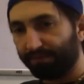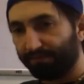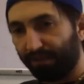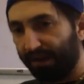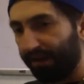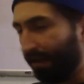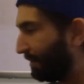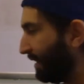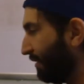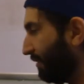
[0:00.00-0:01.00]
right?
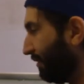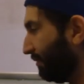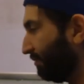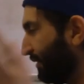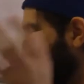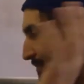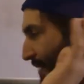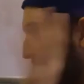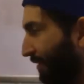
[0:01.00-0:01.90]
Hapkido, doesn't matter.